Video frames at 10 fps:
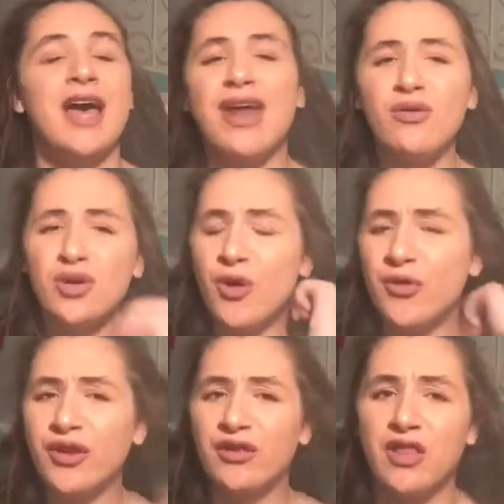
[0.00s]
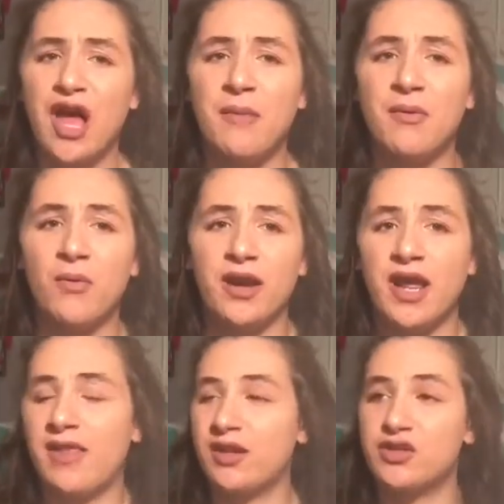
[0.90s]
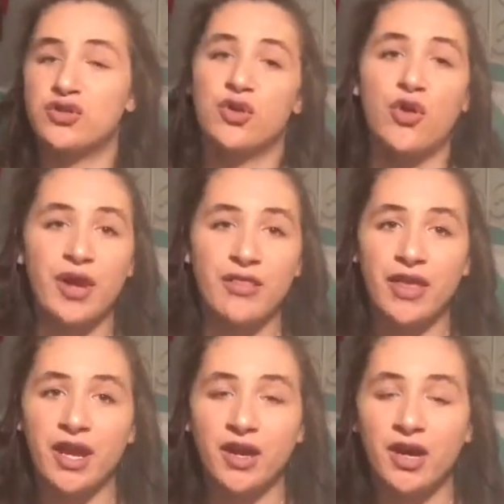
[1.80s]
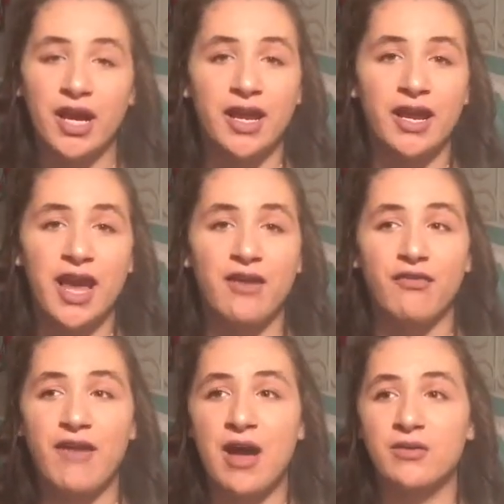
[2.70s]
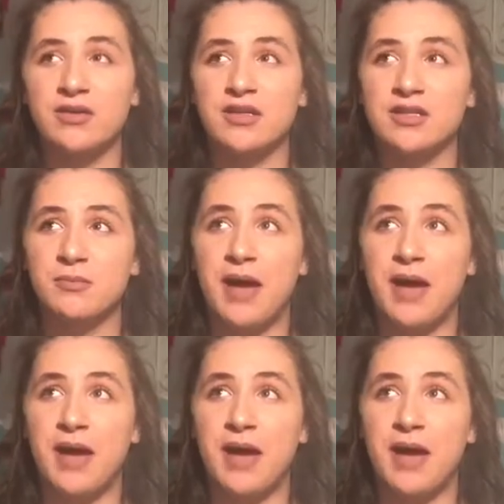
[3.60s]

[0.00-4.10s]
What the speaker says: I don't go in there a lot, but one day I like strolled in there and I found this